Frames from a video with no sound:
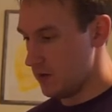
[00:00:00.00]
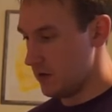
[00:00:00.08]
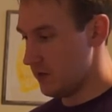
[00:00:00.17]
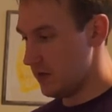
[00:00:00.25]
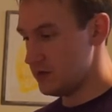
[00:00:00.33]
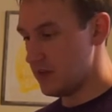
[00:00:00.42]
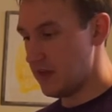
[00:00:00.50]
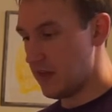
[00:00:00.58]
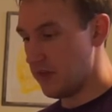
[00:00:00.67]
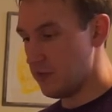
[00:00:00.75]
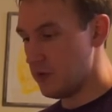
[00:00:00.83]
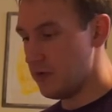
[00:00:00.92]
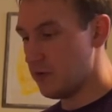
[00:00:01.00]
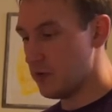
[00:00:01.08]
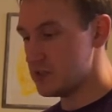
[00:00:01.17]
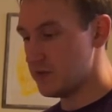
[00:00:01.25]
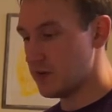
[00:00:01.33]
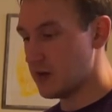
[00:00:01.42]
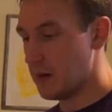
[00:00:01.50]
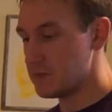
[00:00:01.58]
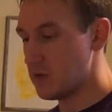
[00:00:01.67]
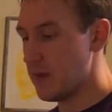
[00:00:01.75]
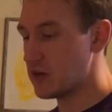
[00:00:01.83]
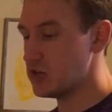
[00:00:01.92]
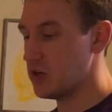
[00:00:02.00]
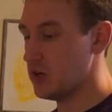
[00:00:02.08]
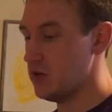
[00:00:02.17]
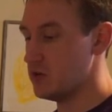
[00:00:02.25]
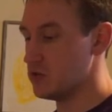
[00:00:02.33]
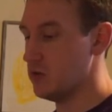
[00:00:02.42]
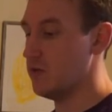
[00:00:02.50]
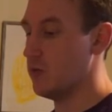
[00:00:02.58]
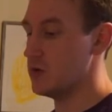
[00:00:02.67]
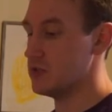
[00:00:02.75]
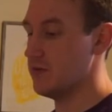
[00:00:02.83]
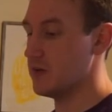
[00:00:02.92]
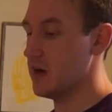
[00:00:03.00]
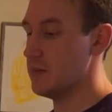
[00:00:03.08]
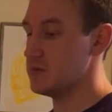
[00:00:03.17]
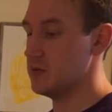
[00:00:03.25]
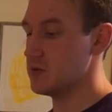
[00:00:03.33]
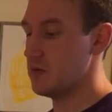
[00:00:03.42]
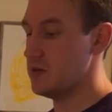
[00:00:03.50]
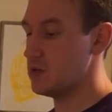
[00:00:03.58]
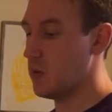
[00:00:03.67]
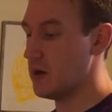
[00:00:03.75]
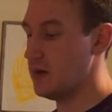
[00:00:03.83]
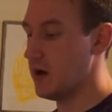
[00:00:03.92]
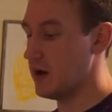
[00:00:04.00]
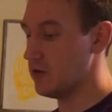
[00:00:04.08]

3/4 of a cup. So I'm actually gonna use 3/4 of a cup. So it's gonna be 29